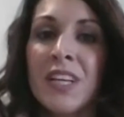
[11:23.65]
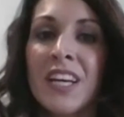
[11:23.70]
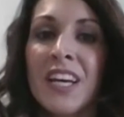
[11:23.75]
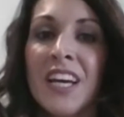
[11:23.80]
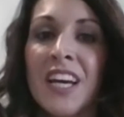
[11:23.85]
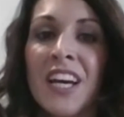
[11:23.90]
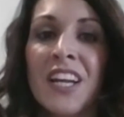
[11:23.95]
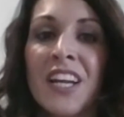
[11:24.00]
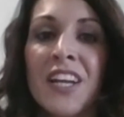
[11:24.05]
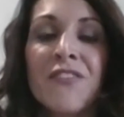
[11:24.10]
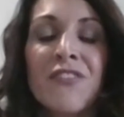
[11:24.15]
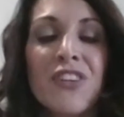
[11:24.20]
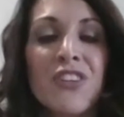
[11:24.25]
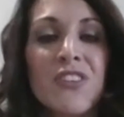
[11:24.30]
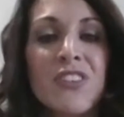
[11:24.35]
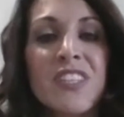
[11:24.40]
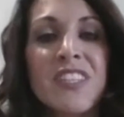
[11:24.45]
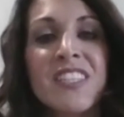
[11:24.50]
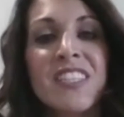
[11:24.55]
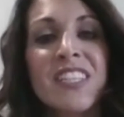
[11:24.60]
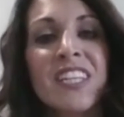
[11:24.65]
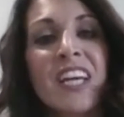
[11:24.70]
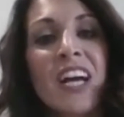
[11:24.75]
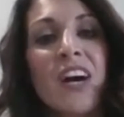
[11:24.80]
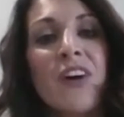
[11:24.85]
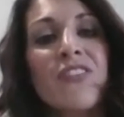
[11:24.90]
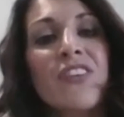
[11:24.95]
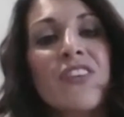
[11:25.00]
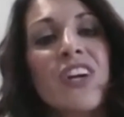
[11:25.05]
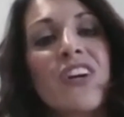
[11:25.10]
And if you're listening
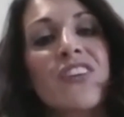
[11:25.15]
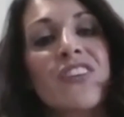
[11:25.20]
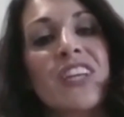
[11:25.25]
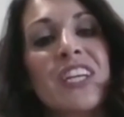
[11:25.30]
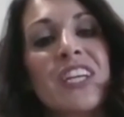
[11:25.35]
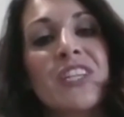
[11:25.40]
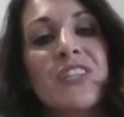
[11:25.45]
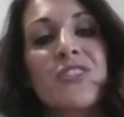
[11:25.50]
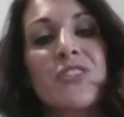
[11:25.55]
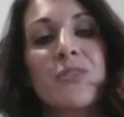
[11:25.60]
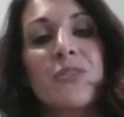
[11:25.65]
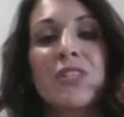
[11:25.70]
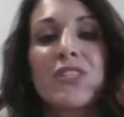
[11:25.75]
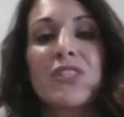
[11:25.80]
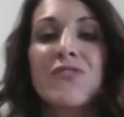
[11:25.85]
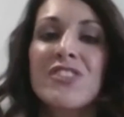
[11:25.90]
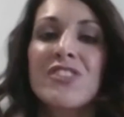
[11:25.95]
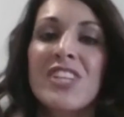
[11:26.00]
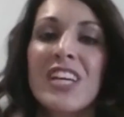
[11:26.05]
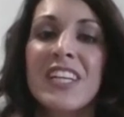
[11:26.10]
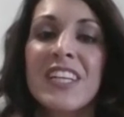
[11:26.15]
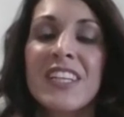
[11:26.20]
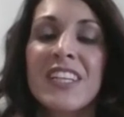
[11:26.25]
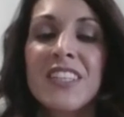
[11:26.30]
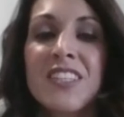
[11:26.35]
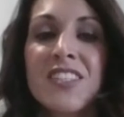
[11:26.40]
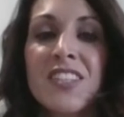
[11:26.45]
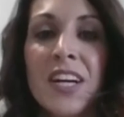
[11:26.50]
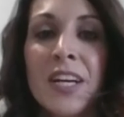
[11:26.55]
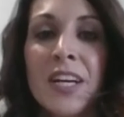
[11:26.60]
out there, thank you so much for taking the
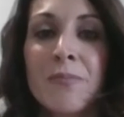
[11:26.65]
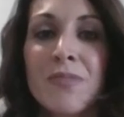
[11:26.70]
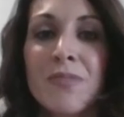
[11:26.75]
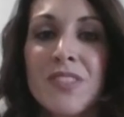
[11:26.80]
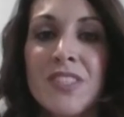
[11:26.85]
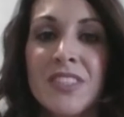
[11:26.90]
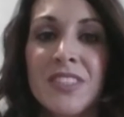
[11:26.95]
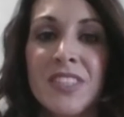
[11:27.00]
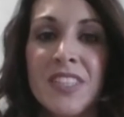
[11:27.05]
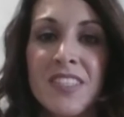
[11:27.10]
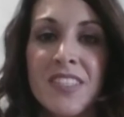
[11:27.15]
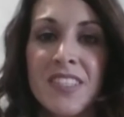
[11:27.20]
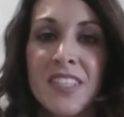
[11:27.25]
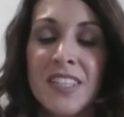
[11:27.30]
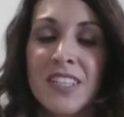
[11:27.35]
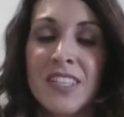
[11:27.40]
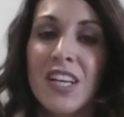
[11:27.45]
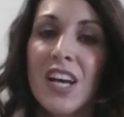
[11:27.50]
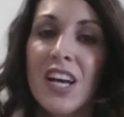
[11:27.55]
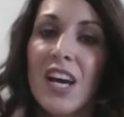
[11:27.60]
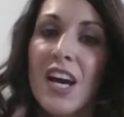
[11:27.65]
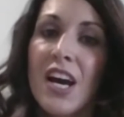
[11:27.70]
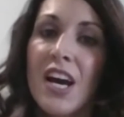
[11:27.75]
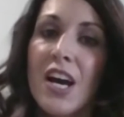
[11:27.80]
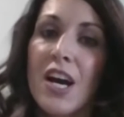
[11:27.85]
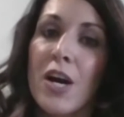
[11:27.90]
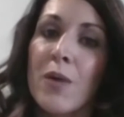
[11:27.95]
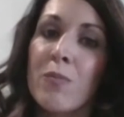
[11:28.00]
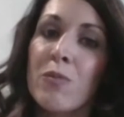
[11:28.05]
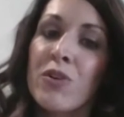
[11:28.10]
time to listen.
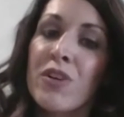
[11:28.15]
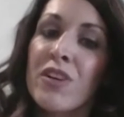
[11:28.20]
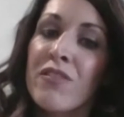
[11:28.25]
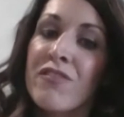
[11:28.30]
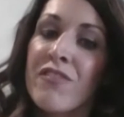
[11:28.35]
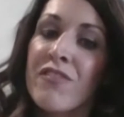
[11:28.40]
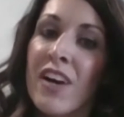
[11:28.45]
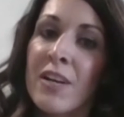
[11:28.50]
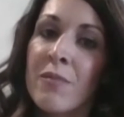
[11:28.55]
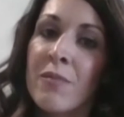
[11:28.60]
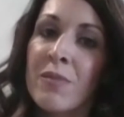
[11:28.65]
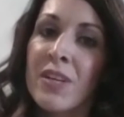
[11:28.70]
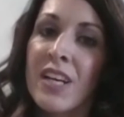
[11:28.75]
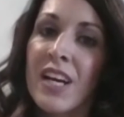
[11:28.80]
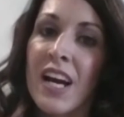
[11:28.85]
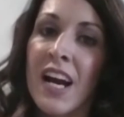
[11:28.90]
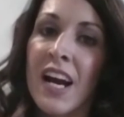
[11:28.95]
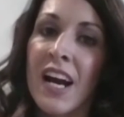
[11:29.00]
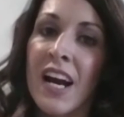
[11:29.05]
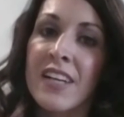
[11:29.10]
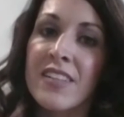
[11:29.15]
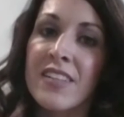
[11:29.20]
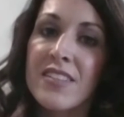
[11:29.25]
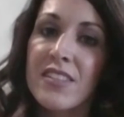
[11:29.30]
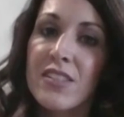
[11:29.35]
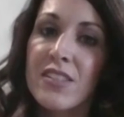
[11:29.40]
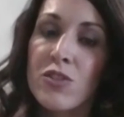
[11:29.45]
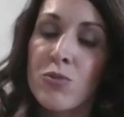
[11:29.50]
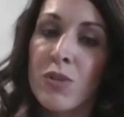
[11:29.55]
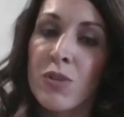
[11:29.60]
You can find me at
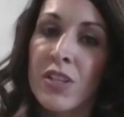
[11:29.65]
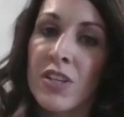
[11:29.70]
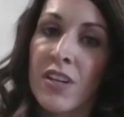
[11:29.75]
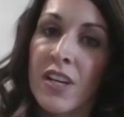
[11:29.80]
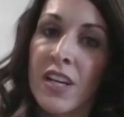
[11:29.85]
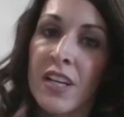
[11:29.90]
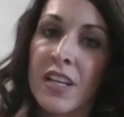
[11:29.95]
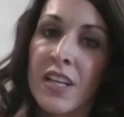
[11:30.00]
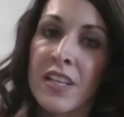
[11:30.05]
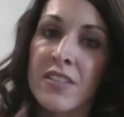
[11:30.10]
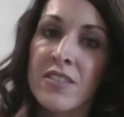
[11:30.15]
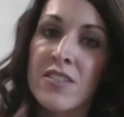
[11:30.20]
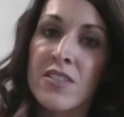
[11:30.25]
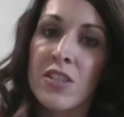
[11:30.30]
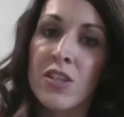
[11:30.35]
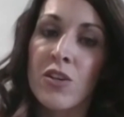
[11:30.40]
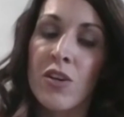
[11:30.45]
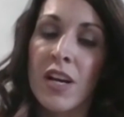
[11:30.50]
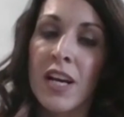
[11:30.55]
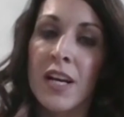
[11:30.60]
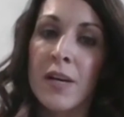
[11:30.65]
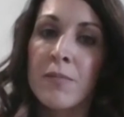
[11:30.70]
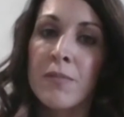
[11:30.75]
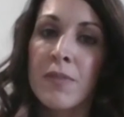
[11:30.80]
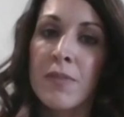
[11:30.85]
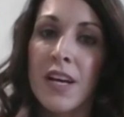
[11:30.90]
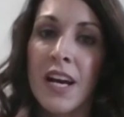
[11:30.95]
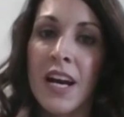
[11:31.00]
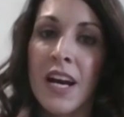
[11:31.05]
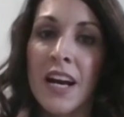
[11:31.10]
Twitter and Instagram
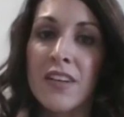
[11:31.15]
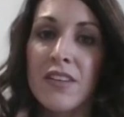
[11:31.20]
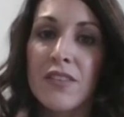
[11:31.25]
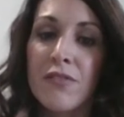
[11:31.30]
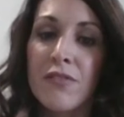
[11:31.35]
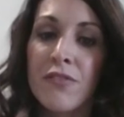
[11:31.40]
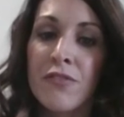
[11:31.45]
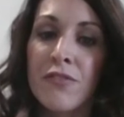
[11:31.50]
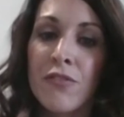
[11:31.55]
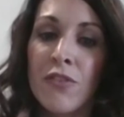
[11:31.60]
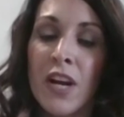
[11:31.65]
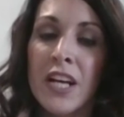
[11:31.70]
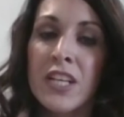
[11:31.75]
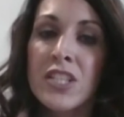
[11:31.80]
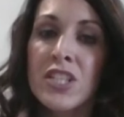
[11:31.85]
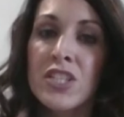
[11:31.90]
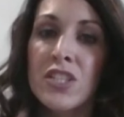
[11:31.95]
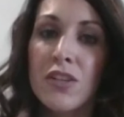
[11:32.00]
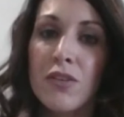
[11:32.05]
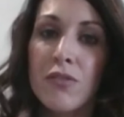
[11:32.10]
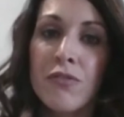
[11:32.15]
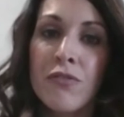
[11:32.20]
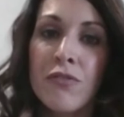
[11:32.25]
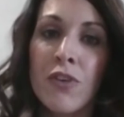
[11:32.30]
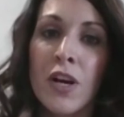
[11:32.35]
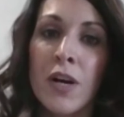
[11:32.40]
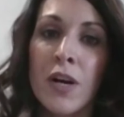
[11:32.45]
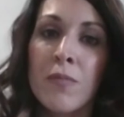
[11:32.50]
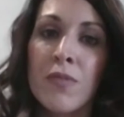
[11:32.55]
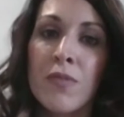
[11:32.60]
at Fresh
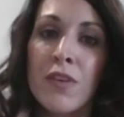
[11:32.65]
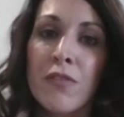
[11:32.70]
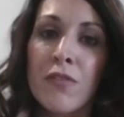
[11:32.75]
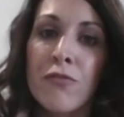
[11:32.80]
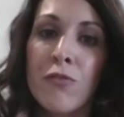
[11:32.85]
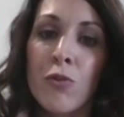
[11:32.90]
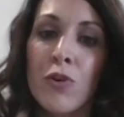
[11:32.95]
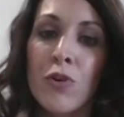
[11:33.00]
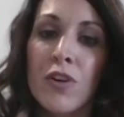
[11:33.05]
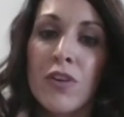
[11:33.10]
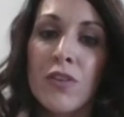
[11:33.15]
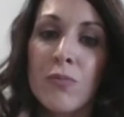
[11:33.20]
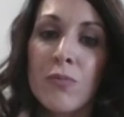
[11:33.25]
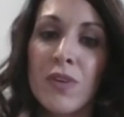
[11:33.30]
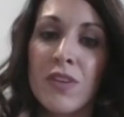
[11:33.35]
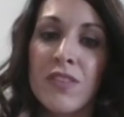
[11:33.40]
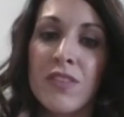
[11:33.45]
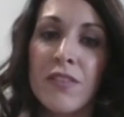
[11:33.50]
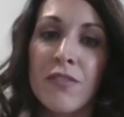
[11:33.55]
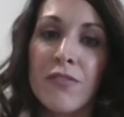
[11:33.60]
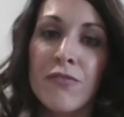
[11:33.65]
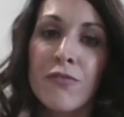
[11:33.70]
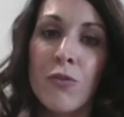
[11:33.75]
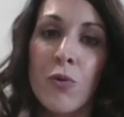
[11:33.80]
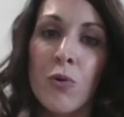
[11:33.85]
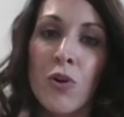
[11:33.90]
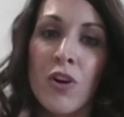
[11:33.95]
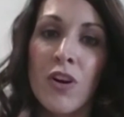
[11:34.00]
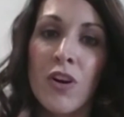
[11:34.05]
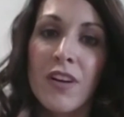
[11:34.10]
from the Fourth with a
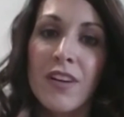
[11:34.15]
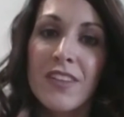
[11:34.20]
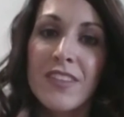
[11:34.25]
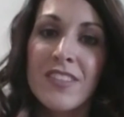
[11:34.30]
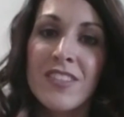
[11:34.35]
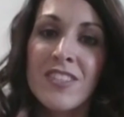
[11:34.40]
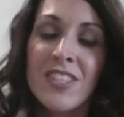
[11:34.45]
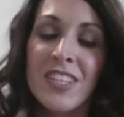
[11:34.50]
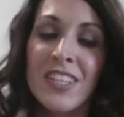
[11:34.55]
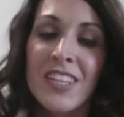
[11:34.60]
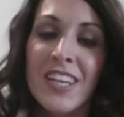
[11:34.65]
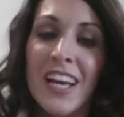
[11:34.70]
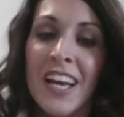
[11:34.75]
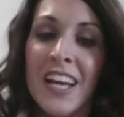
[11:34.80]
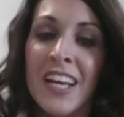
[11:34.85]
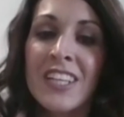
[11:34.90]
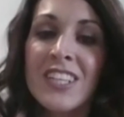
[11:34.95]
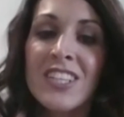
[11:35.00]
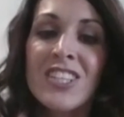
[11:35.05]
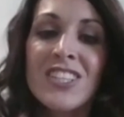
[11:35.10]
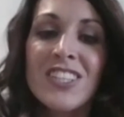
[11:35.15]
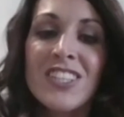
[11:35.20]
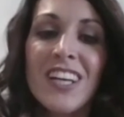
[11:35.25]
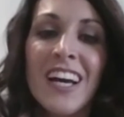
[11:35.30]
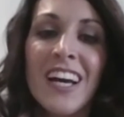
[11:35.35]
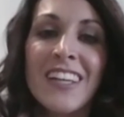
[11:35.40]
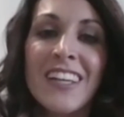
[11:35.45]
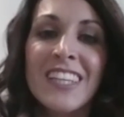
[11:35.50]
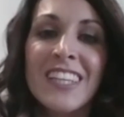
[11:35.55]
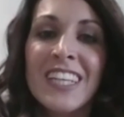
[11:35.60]
4th
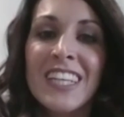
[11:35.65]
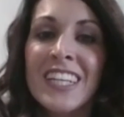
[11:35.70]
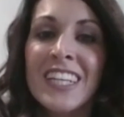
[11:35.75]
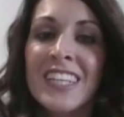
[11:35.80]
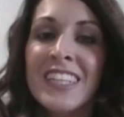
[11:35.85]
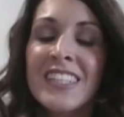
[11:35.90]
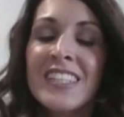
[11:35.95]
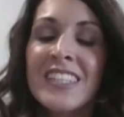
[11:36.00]
at the end.